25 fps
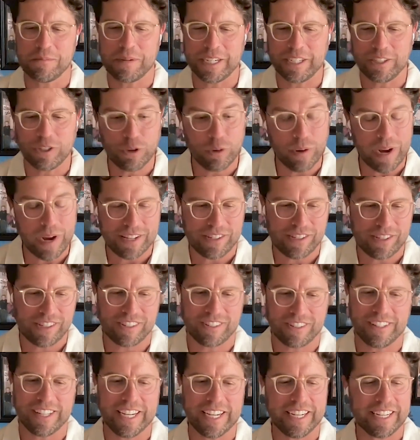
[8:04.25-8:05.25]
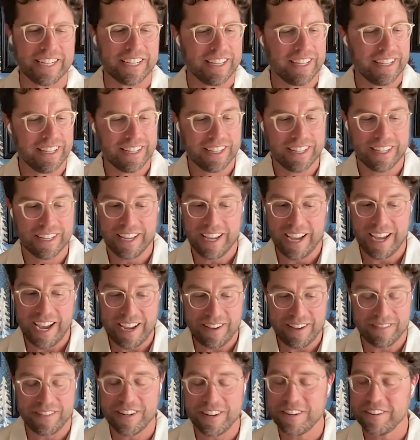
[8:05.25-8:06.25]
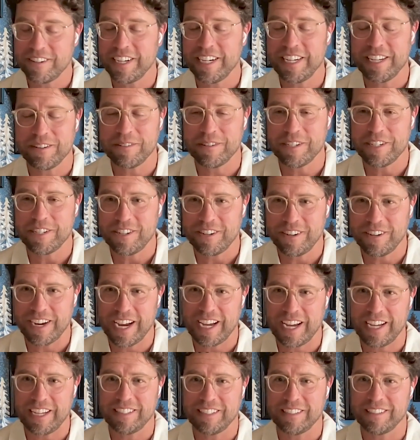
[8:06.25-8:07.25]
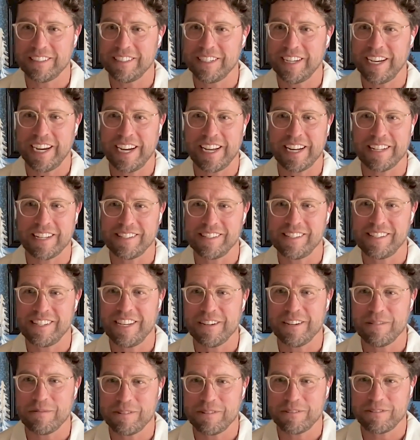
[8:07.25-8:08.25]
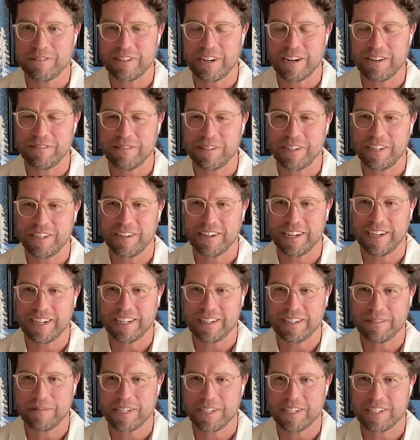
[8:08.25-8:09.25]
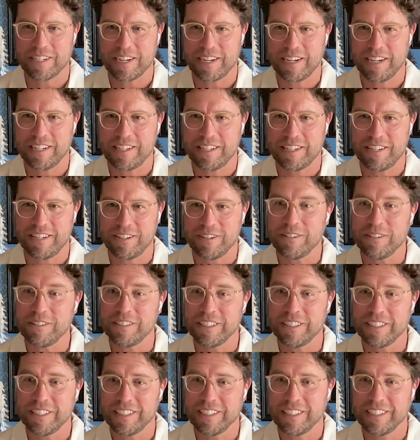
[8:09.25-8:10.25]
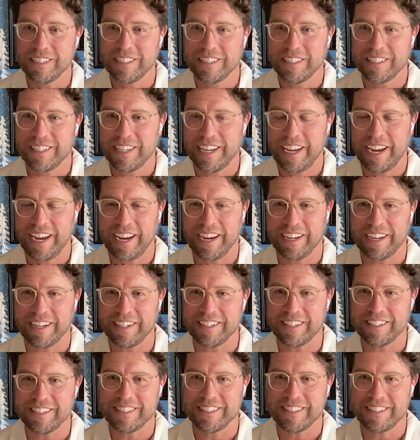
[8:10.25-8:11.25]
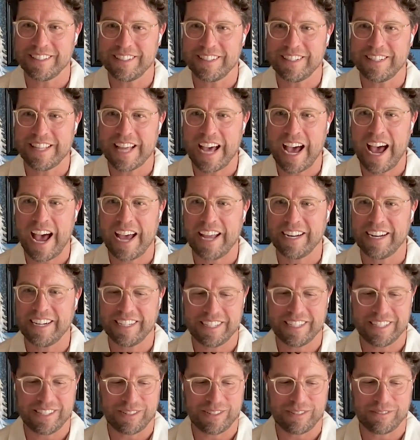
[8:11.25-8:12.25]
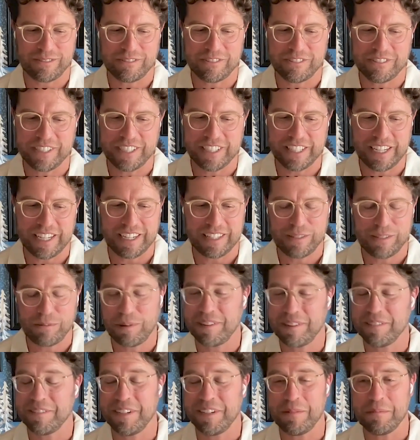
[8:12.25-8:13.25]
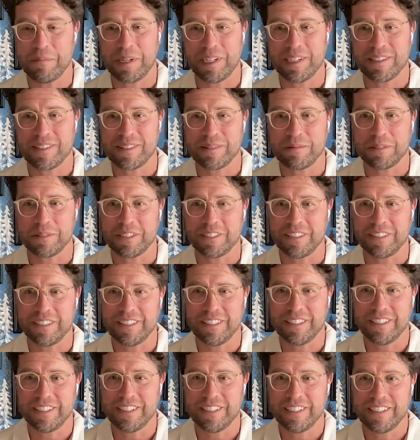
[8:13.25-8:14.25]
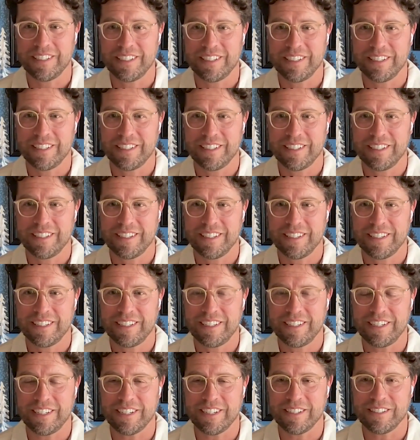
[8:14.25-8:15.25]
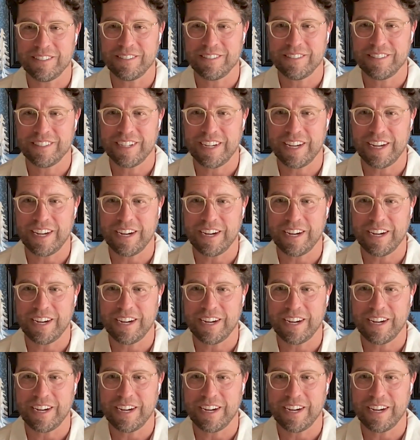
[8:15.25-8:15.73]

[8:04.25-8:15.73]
But quests are like, I have no idea what you got. I got to see it before I figure out how much I need to do. And that's probably impossible, you know?